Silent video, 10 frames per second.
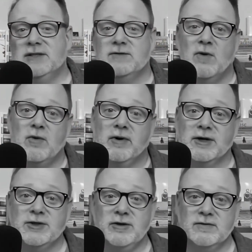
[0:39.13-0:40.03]
4,
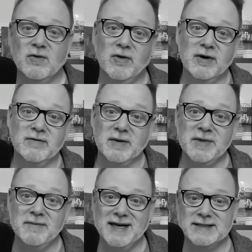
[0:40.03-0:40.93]
2-4 from the
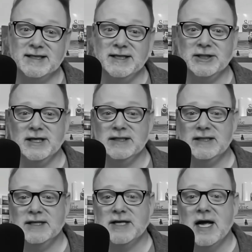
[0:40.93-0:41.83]
Message, and it
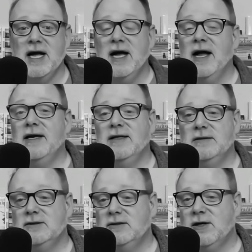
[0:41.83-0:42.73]
says,
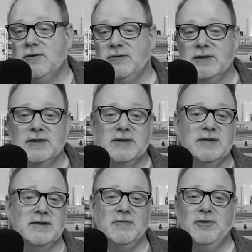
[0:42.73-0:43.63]
don't
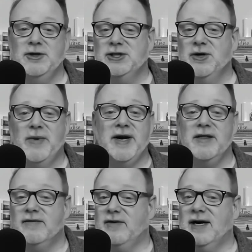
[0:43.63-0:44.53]
push your way to the
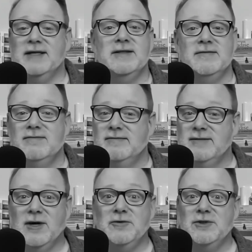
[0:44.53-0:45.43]
front.
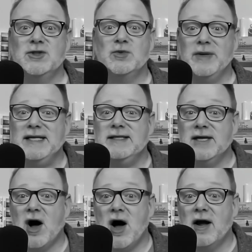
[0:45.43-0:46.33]
Don't sweet
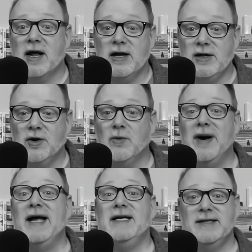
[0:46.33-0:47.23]
talk your
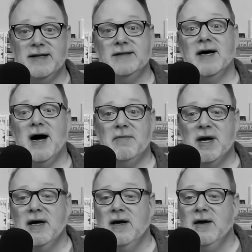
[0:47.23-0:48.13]
way to the top.
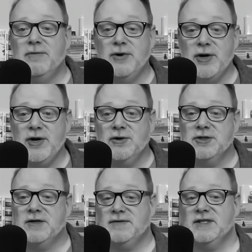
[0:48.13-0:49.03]
Put
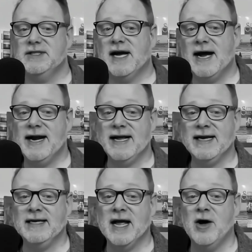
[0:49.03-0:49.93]
yourself aside and
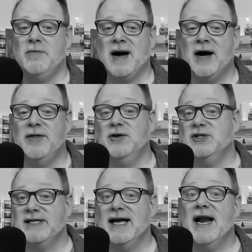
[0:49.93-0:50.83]
help others
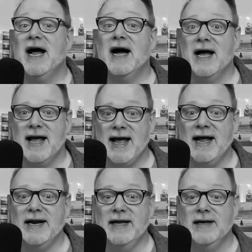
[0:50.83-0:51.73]
get ahead.